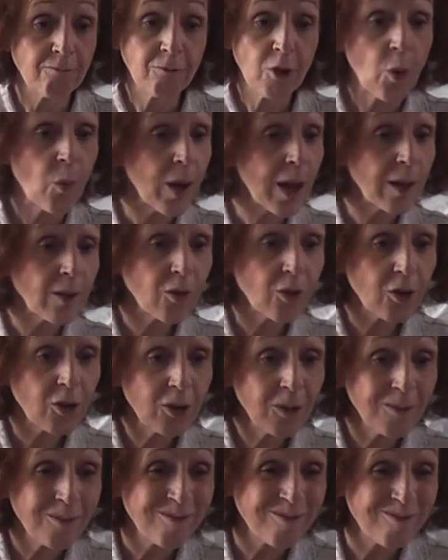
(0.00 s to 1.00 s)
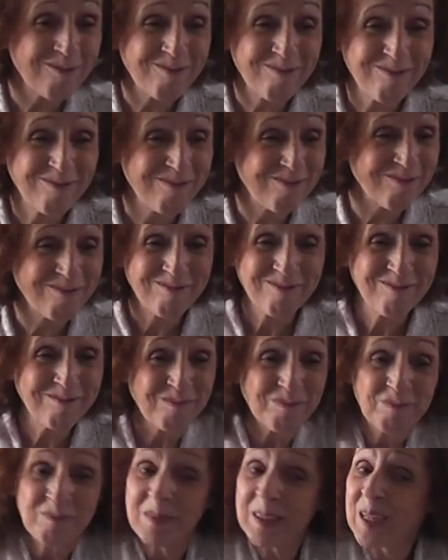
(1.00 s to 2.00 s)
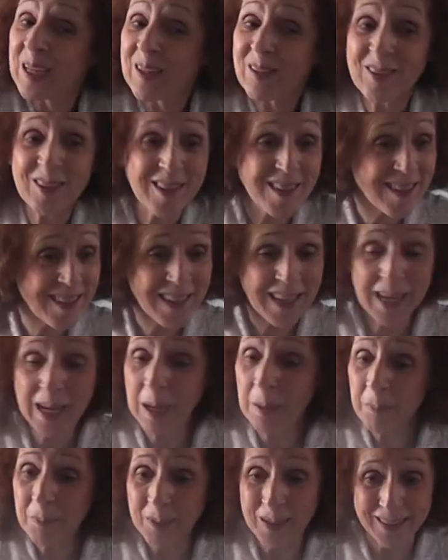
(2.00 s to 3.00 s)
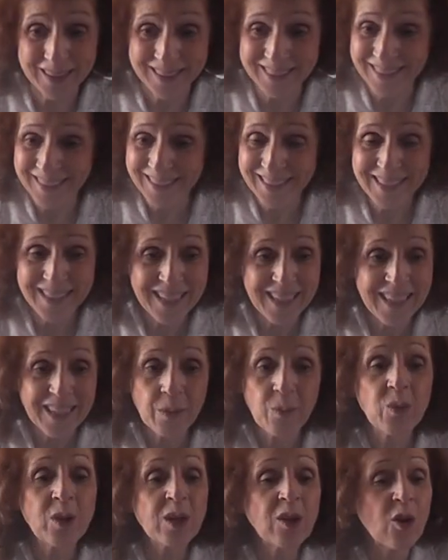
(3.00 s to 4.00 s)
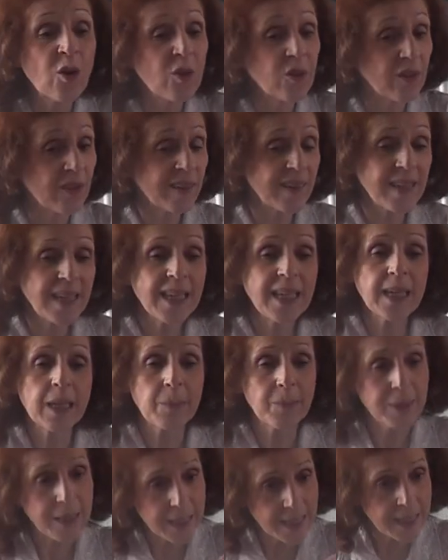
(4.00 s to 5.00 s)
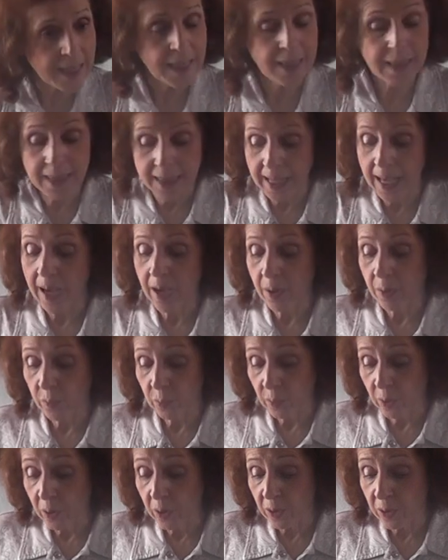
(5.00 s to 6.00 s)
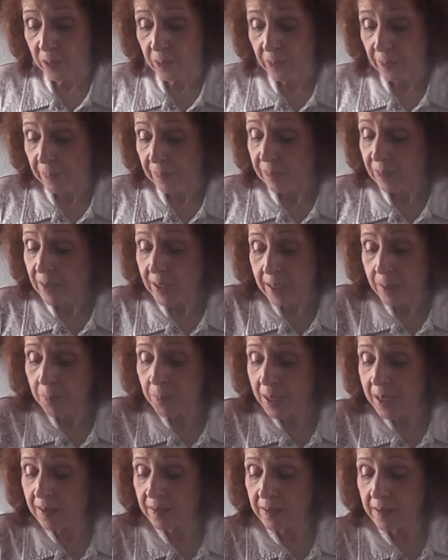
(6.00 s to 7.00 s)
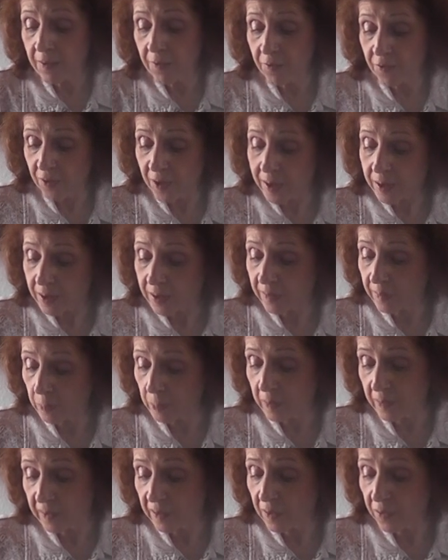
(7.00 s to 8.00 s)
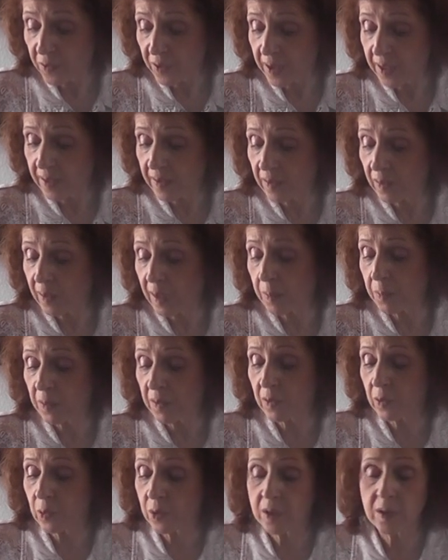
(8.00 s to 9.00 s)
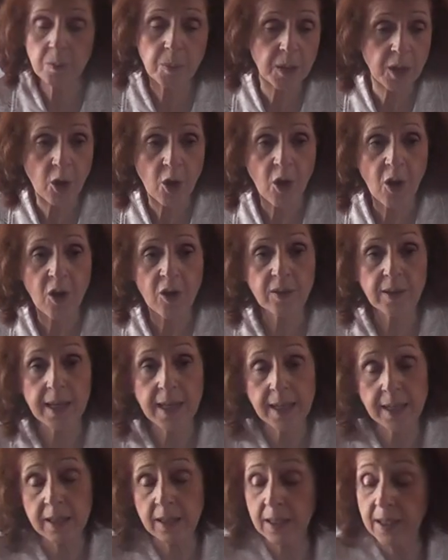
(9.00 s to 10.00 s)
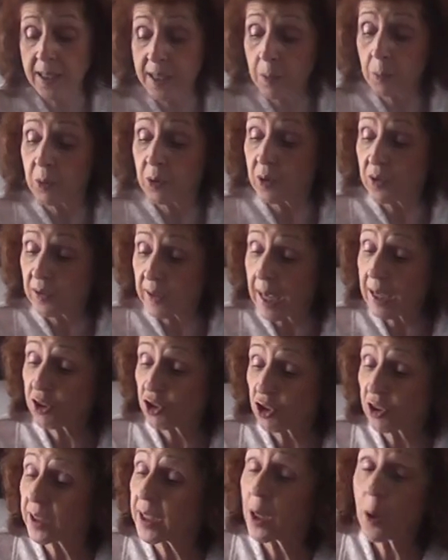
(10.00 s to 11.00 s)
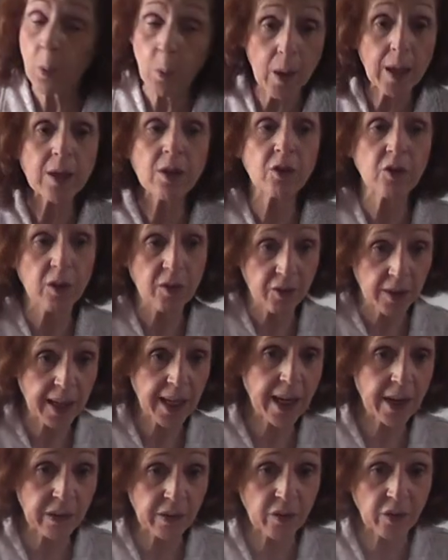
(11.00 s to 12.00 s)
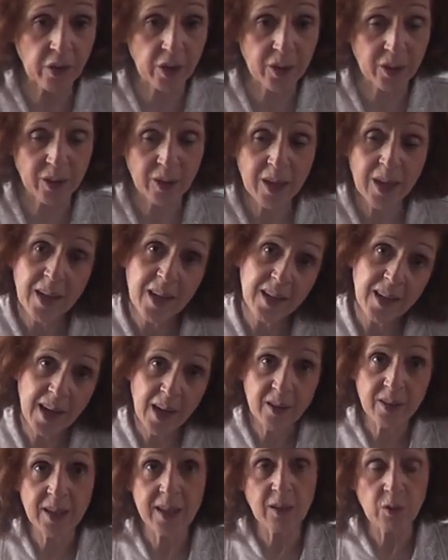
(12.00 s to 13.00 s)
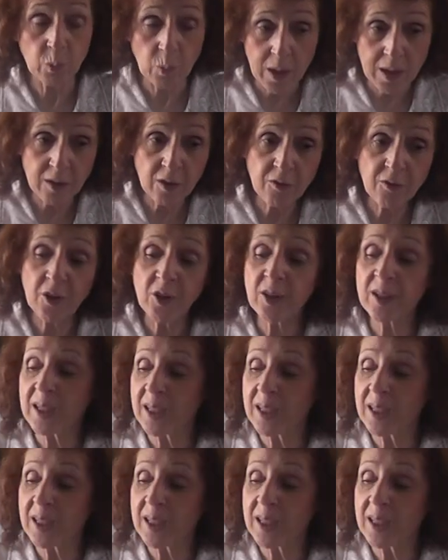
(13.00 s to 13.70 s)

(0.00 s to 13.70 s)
No answer? Because it didn't happen. We don't see him in that role. It makes it very specific. His name is going to be called, and in the Hebrew, is actually a wonder of a counselor now, he's wonderful